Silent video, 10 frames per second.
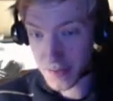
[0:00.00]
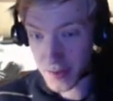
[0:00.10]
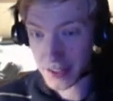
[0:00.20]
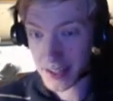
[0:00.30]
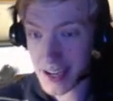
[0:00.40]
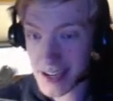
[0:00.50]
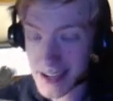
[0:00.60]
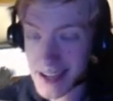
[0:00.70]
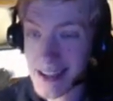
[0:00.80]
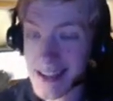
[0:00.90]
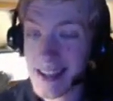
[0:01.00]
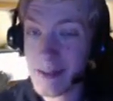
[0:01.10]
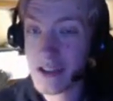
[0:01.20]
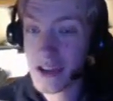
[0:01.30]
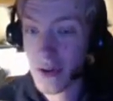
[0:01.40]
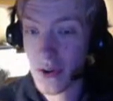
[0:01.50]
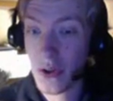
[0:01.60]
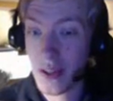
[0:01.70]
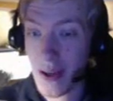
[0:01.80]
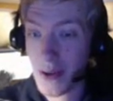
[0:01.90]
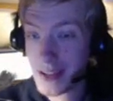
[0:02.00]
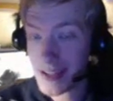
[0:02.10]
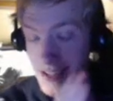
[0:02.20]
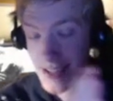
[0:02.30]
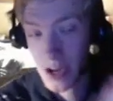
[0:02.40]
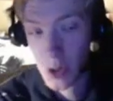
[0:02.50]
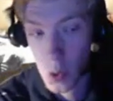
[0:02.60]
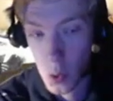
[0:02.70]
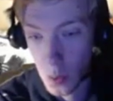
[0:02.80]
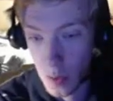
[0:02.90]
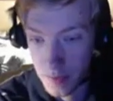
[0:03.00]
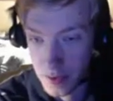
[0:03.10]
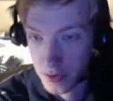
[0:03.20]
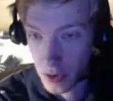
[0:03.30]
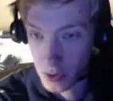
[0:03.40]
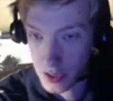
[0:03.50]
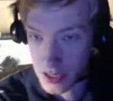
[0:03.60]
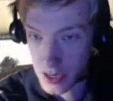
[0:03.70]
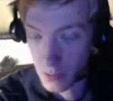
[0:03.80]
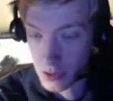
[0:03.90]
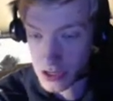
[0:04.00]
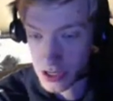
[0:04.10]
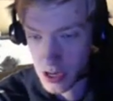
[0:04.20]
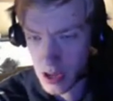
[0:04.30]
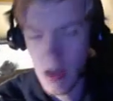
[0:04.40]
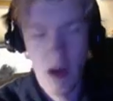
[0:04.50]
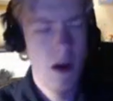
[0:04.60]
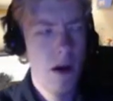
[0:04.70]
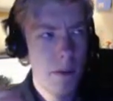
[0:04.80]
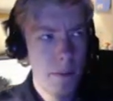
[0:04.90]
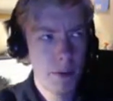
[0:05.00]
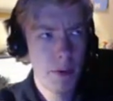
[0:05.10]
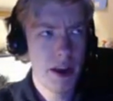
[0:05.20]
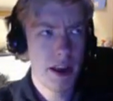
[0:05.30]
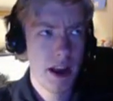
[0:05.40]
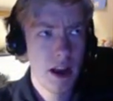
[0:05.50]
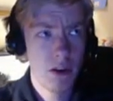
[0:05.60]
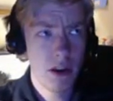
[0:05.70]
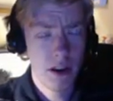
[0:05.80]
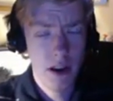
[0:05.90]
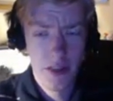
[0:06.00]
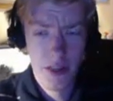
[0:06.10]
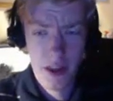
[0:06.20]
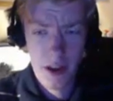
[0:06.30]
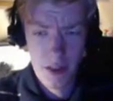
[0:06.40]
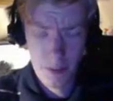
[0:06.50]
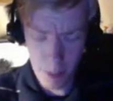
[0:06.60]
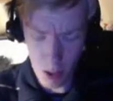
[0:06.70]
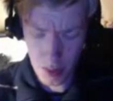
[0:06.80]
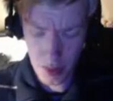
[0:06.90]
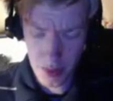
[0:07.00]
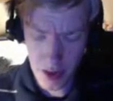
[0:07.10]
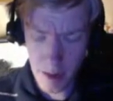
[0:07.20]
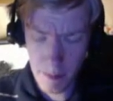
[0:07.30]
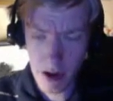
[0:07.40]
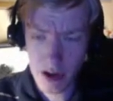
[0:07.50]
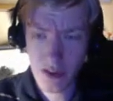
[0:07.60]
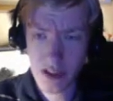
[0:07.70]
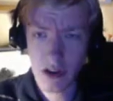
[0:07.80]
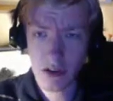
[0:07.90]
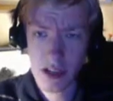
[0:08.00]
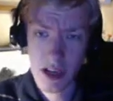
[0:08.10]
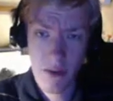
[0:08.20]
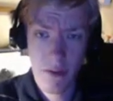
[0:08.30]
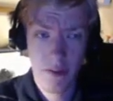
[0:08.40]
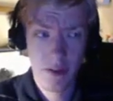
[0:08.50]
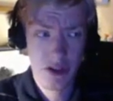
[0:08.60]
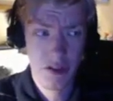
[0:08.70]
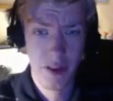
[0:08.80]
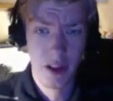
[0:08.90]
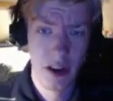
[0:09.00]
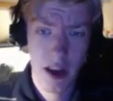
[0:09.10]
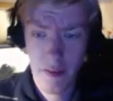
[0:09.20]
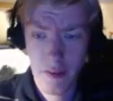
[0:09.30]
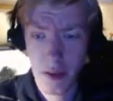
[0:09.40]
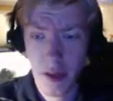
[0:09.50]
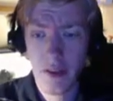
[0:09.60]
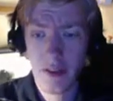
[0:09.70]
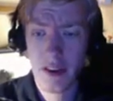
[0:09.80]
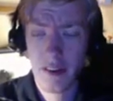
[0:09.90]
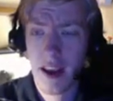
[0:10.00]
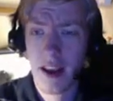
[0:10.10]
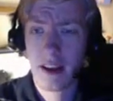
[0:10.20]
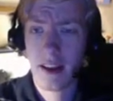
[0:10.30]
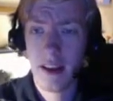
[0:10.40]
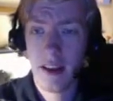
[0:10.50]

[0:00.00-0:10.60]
effect, attaching an Xyz material, allowing it to attack all of the tokens at once. But wait, Alga, both the Nightmare Archfiend tokens and Revolution Falcon have 2000 attack.